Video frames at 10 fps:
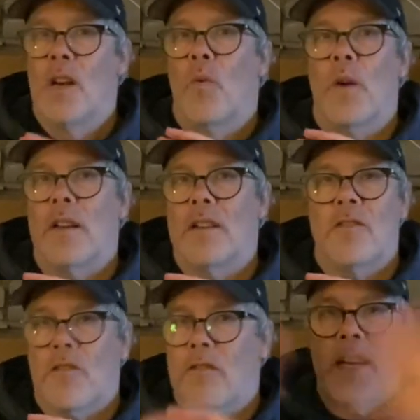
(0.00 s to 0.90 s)
went
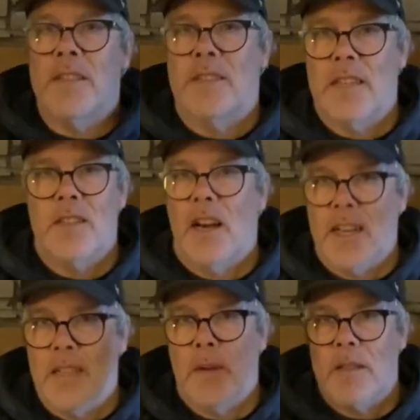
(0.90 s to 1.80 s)
crazy
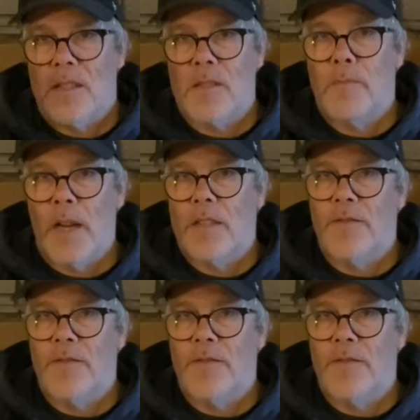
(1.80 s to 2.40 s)
talking about the Spanish